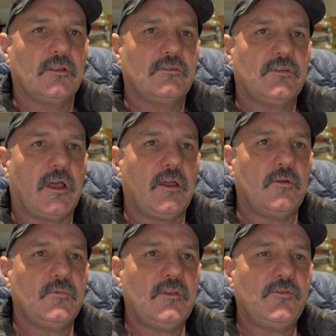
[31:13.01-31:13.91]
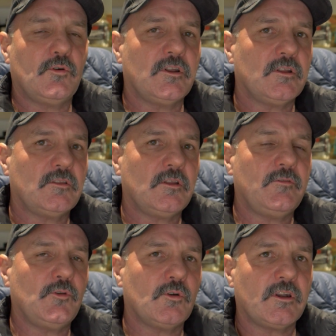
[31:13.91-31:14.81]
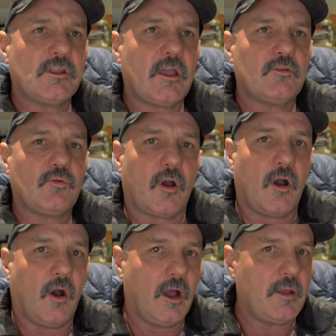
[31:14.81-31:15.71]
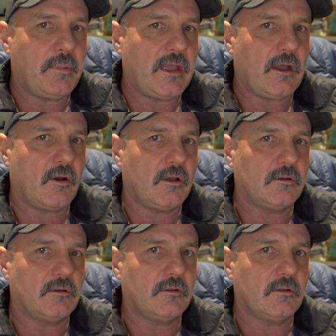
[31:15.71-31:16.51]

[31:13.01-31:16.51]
So if you're going to go to a higher powered,